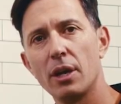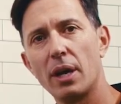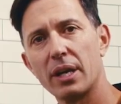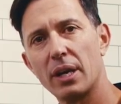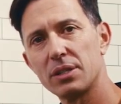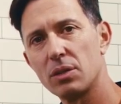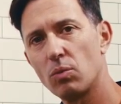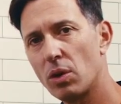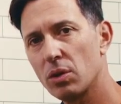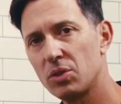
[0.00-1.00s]
Hi guys,
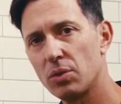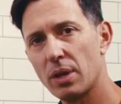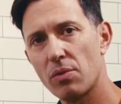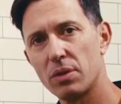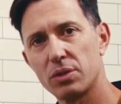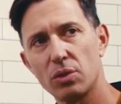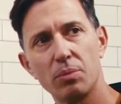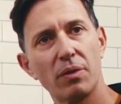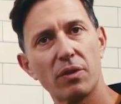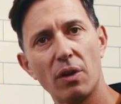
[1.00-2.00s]
and welcome to another
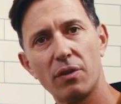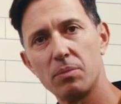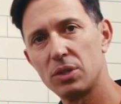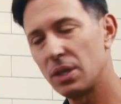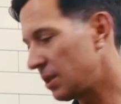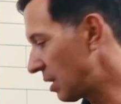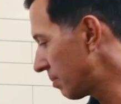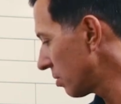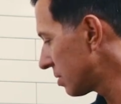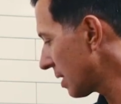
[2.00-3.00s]
installment of Coffee Machine
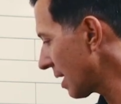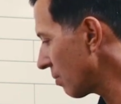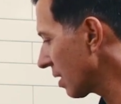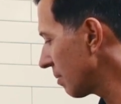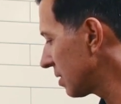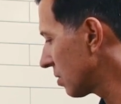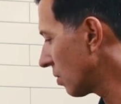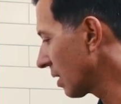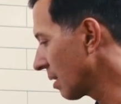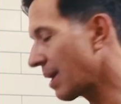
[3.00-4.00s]
Depot. Today we're going to be
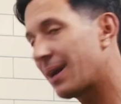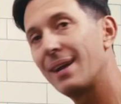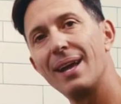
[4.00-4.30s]
talking about